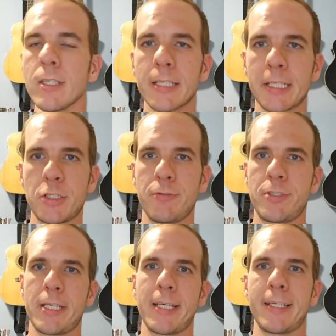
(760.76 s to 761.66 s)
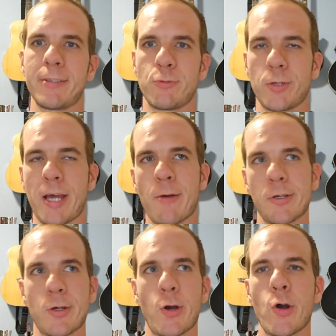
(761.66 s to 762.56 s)
that you've seen is what I
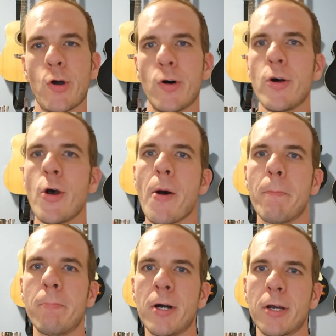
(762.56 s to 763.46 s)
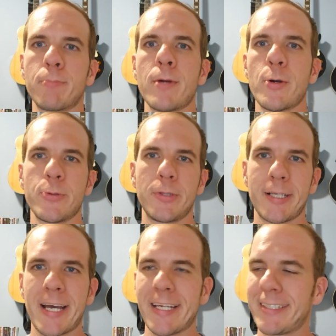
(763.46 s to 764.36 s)
would call monk mode
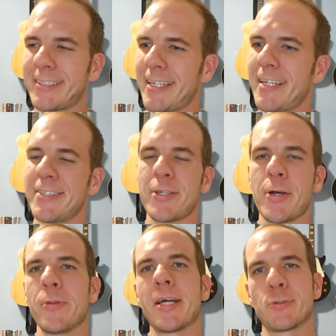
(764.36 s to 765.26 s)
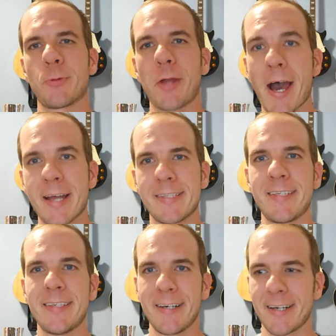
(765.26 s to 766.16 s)
light. So that's what I
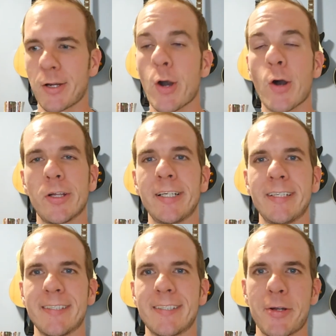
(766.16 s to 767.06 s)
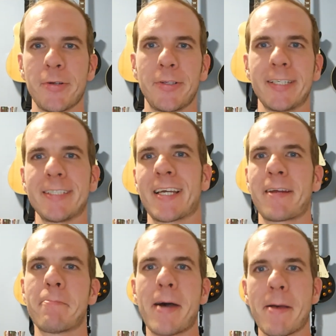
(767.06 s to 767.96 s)
call it internally, is
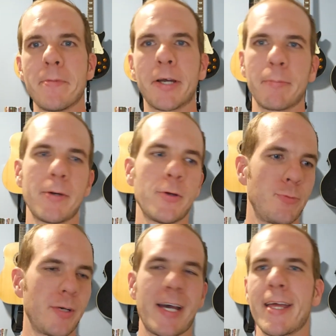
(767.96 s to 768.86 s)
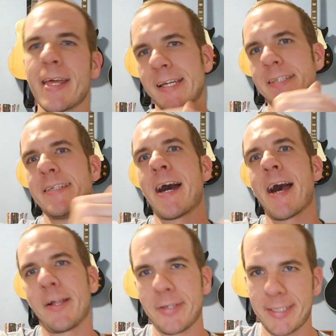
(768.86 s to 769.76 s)
like my monk mode. When I
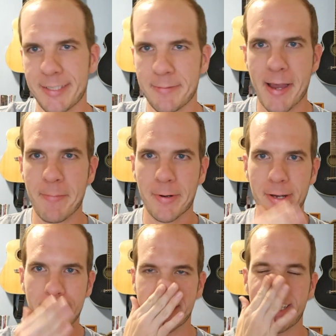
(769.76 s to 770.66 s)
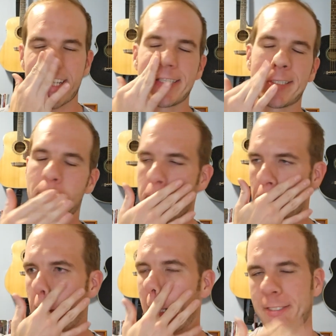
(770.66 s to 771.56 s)
dial into my process,
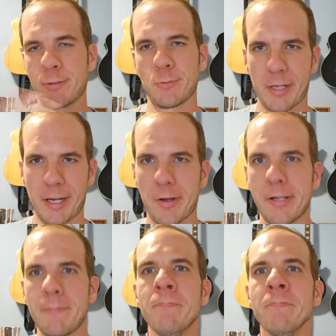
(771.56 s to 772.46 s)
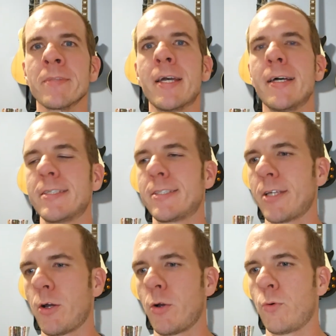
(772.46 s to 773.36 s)
that's just what I call it.
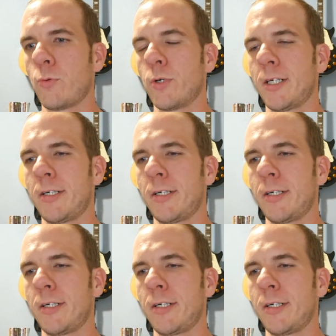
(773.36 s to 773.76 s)
So,